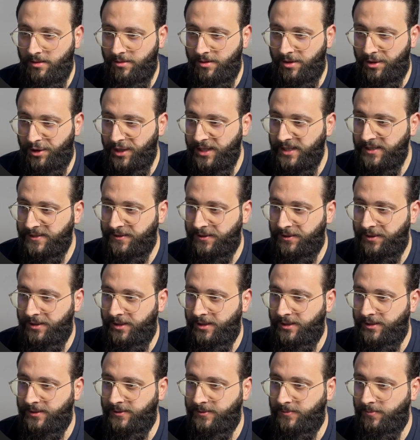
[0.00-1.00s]
The reason
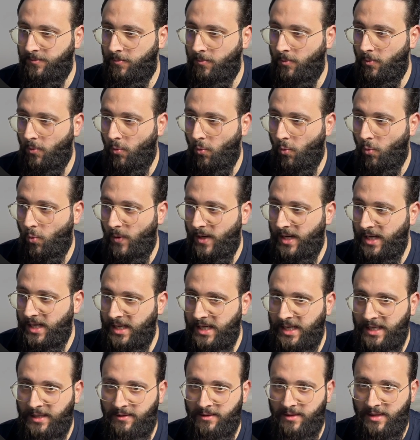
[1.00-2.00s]
is we
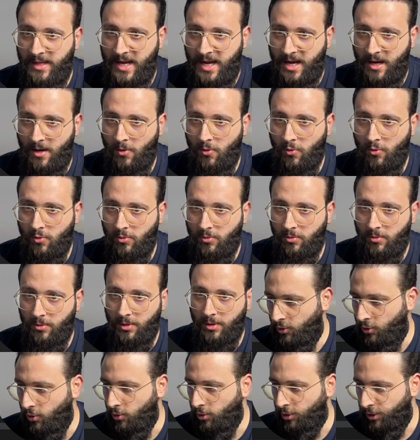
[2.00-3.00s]
need now
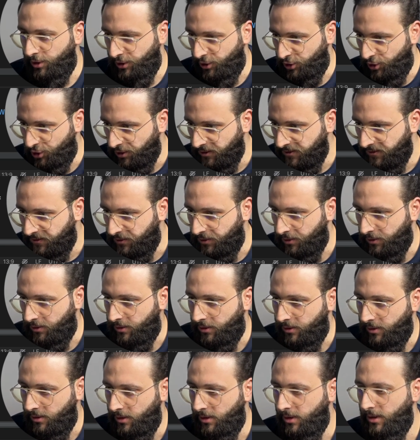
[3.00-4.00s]
to
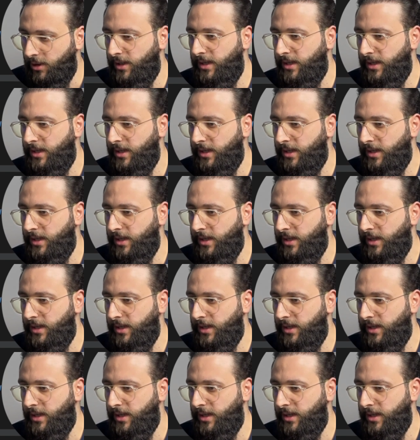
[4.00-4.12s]
register